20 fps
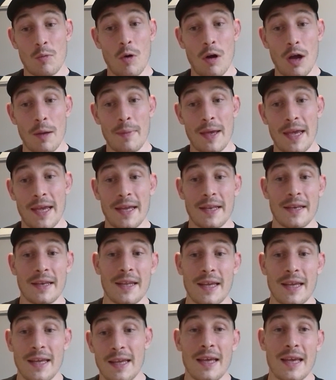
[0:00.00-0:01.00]
what I
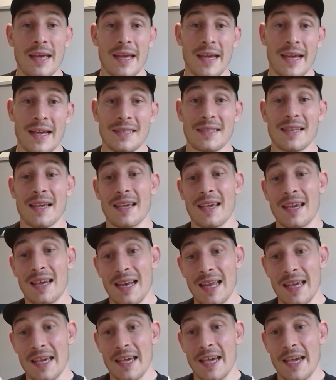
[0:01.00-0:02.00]
mean is
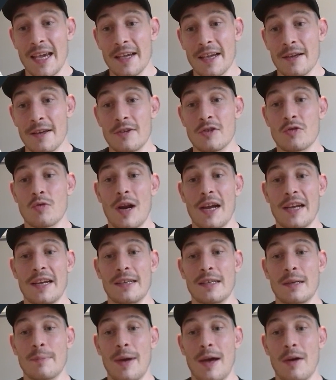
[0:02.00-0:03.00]
clicking and
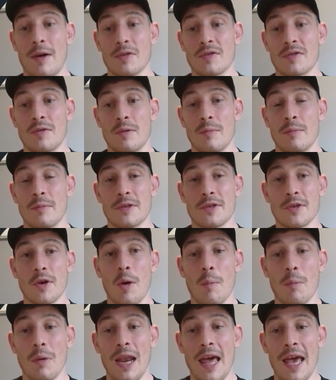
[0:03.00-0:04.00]
dragging the mouse from
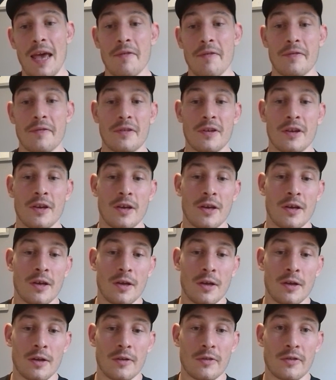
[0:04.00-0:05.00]
top left
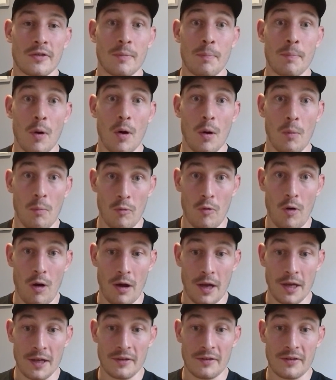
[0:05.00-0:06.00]
to bottom
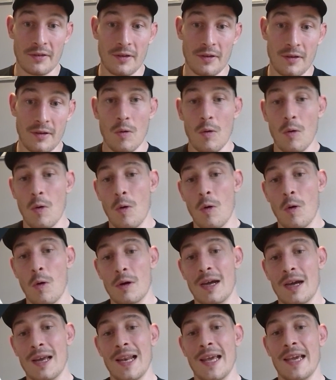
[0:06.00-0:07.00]
right
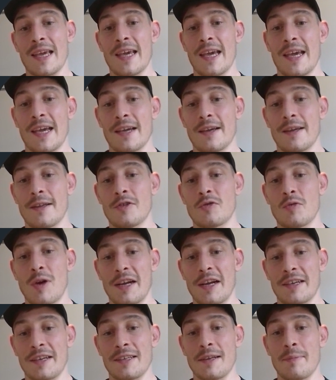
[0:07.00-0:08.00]
or clicking and
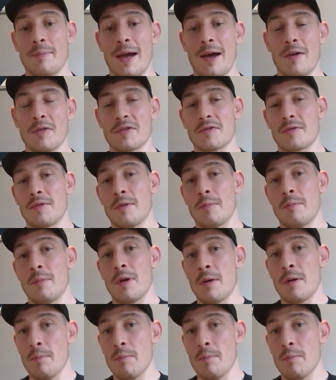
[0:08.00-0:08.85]
dragging the mouse from